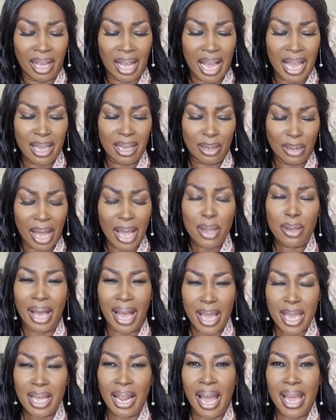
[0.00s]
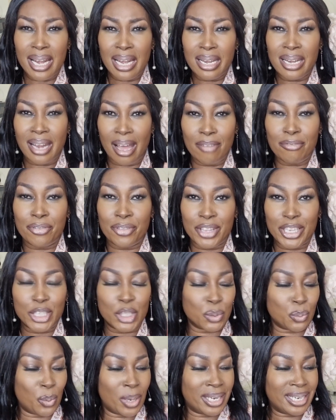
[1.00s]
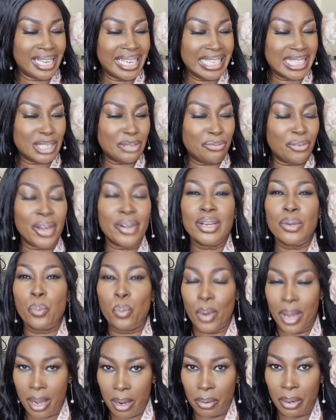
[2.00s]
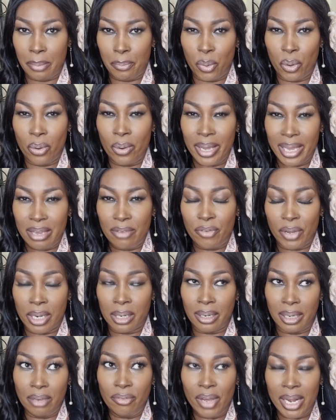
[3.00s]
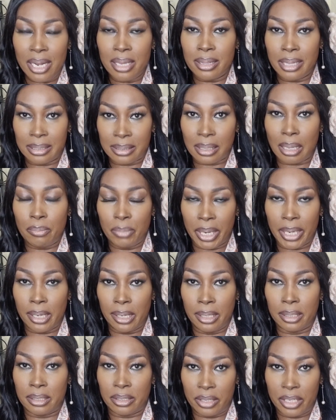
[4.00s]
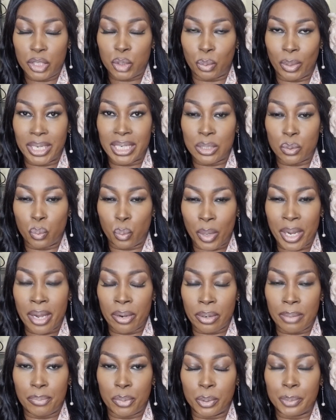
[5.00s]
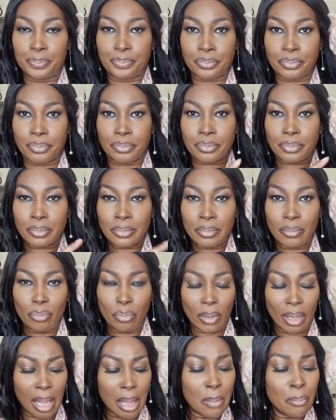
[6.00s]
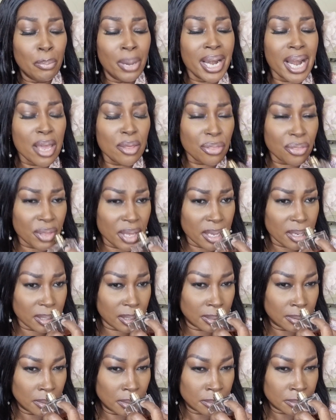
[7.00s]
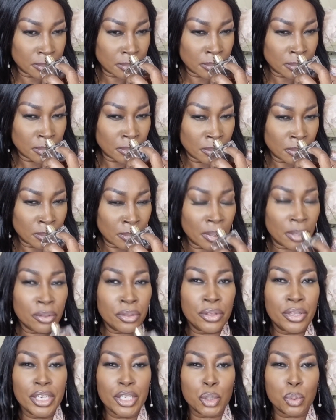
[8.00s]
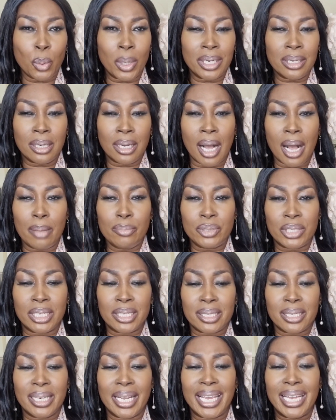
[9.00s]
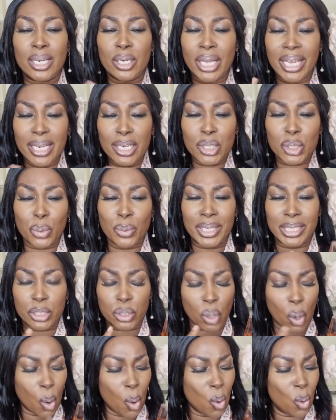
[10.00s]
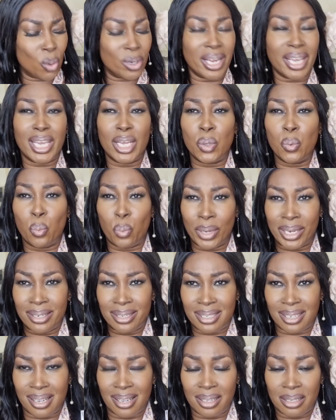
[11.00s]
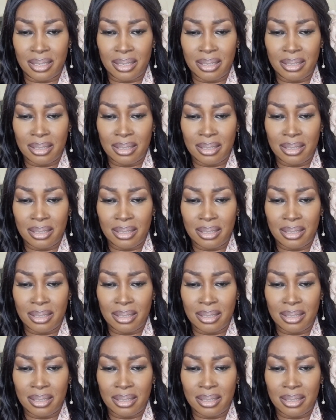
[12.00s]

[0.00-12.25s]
I love this one. It's very wearable. Even in the summer heat, this one is wearable. But I think this one comes into its own in winter.